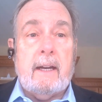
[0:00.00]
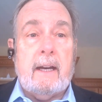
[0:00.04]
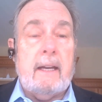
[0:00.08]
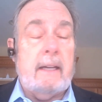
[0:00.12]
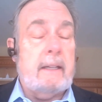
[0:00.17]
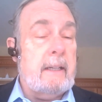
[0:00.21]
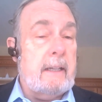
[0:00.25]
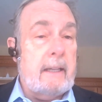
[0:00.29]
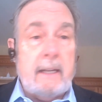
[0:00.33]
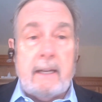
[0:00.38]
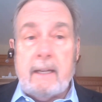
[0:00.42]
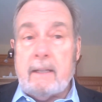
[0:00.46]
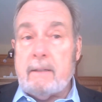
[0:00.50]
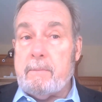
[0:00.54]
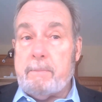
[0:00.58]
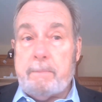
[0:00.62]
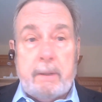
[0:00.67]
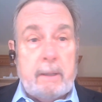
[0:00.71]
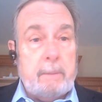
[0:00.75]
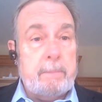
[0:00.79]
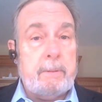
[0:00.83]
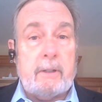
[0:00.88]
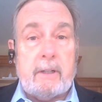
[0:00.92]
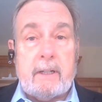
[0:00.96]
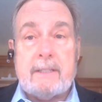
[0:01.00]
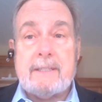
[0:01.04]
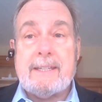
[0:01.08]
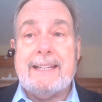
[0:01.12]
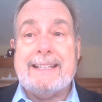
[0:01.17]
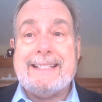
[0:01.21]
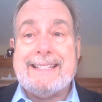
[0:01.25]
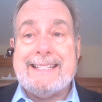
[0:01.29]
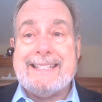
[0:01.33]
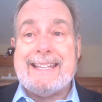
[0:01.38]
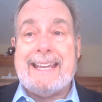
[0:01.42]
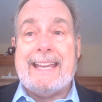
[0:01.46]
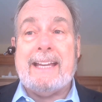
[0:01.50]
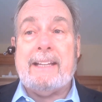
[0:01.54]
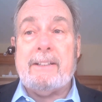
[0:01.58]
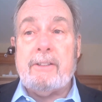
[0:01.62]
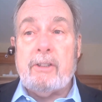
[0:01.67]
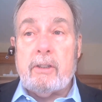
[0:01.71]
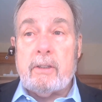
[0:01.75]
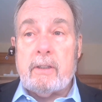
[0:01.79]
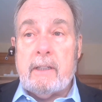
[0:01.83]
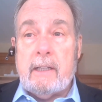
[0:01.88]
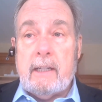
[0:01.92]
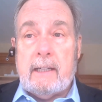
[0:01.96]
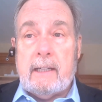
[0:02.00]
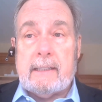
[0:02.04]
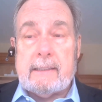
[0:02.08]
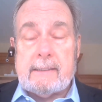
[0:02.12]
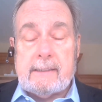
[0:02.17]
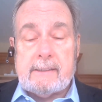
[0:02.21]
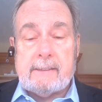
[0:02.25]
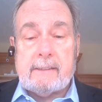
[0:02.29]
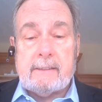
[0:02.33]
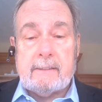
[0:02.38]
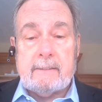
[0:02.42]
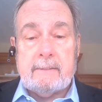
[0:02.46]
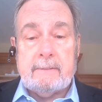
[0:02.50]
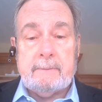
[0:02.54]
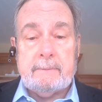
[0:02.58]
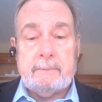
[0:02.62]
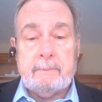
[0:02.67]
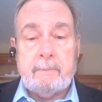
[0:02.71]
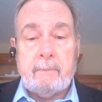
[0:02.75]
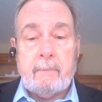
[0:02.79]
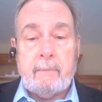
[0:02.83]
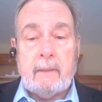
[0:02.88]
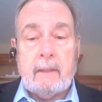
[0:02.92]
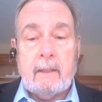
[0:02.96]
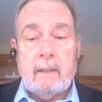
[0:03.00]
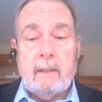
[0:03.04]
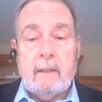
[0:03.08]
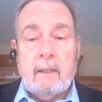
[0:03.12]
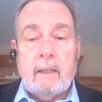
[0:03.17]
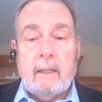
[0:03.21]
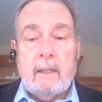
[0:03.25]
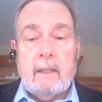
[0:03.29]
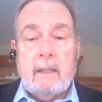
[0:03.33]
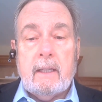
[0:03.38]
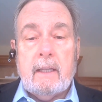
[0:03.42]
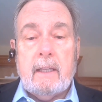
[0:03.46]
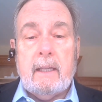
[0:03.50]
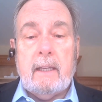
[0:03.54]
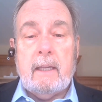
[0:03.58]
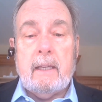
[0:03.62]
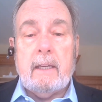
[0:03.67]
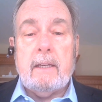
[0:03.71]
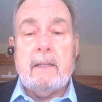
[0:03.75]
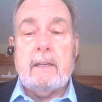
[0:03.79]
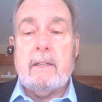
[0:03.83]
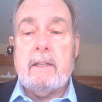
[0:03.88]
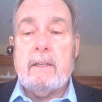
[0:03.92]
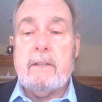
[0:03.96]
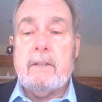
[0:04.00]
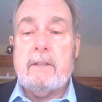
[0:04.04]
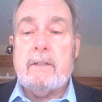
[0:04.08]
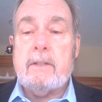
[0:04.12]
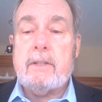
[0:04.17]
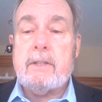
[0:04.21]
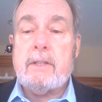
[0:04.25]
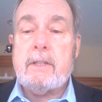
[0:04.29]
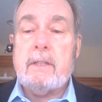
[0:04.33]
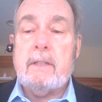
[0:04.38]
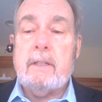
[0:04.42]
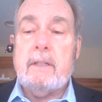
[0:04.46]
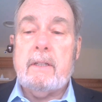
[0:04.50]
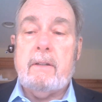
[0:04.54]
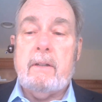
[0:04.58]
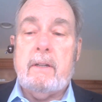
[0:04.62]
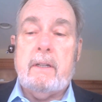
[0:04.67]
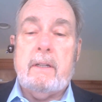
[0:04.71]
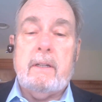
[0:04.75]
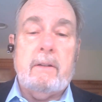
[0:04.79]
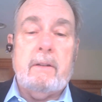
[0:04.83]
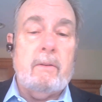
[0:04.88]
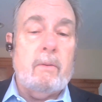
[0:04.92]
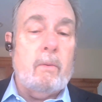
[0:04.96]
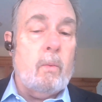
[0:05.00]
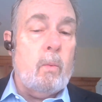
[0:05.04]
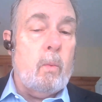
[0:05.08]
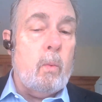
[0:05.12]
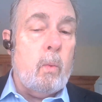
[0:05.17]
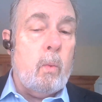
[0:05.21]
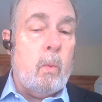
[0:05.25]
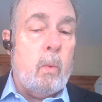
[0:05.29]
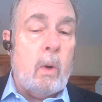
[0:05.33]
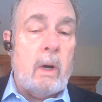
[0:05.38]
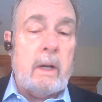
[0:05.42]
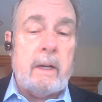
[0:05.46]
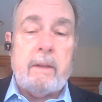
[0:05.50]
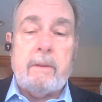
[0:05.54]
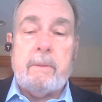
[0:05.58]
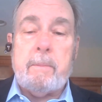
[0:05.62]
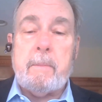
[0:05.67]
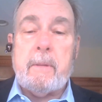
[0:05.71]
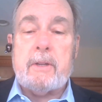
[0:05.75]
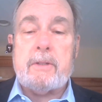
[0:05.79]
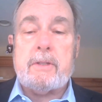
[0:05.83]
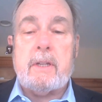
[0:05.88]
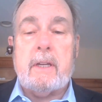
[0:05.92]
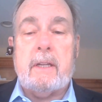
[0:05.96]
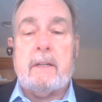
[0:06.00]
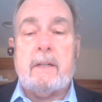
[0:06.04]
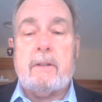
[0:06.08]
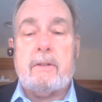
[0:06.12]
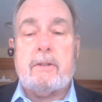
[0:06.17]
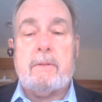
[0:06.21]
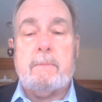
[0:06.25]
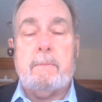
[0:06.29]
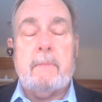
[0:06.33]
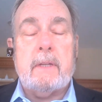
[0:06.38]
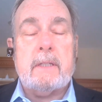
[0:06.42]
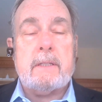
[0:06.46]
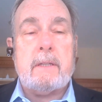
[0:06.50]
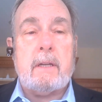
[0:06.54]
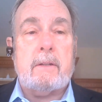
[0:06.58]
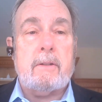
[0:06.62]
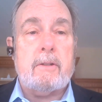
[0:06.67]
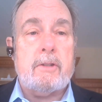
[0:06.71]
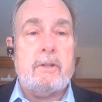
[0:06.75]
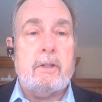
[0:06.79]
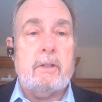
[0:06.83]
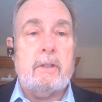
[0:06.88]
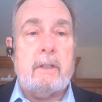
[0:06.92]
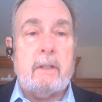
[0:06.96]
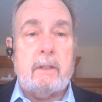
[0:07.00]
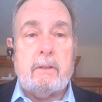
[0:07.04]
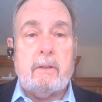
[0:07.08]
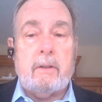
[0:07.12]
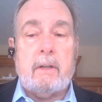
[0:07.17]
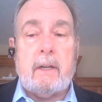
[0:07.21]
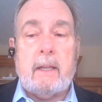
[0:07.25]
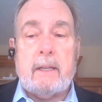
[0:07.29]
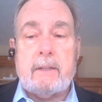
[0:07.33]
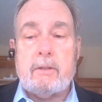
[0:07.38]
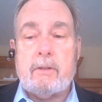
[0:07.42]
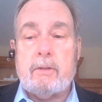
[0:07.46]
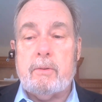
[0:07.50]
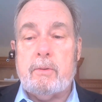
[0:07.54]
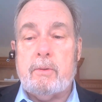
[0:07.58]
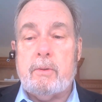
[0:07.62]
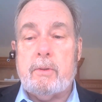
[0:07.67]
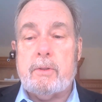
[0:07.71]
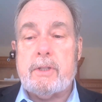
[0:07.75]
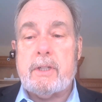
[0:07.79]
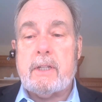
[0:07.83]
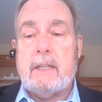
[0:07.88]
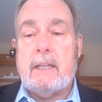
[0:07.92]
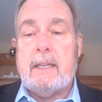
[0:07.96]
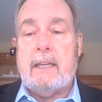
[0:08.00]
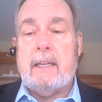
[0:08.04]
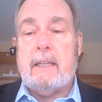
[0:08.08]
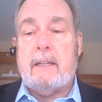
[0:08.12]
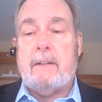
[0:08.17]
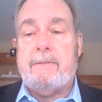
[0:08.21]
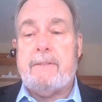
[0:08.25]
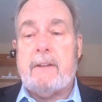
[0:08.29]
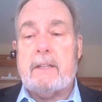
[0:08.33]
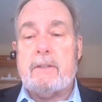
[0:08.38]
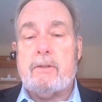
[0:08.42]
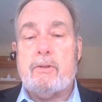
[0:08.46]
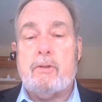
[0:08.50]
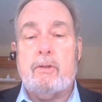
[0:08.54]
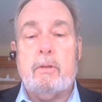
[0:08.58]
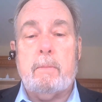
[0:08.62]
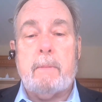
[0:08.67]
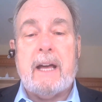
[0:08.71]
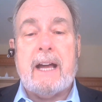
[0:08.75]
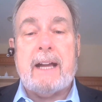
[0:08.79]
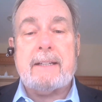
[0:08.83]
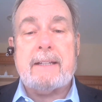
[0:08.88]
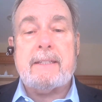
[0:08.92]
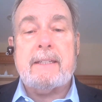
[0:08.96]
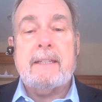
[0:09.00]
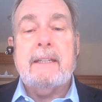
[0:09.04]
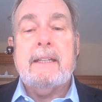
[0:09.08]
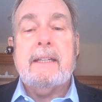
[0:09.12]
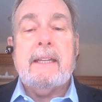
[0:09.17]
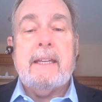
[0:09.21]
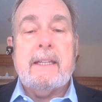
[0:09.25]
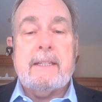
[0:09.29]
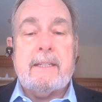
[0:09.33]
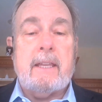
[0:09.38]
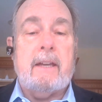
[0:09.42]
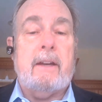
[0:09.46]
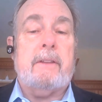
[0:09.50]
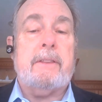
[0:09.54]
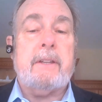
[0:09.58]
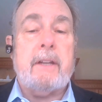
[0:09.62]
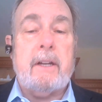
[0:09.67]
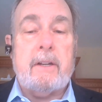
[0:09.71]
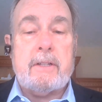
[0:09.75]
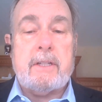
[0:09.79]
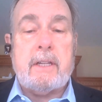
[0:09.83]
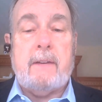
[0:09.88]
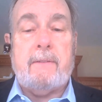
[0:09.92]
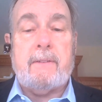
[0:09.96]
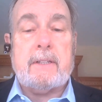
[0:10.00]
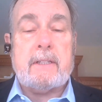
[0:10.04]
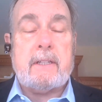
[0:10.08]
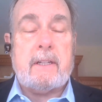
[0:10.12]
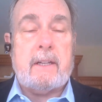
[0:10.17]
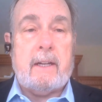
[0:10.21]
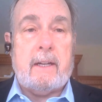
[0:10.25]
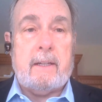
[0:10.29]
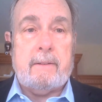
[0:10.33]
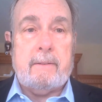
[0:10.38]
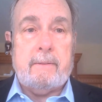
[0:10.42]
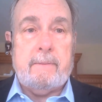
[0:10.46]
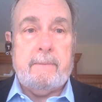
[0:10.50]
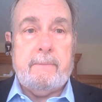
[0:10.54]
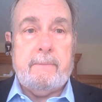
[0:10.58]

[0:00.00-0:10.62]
And again, people are going to say, Dan, you're nuts, is one of the most misunderstood and unutilized tools in a Fed's toolbox is the healthcare savings account.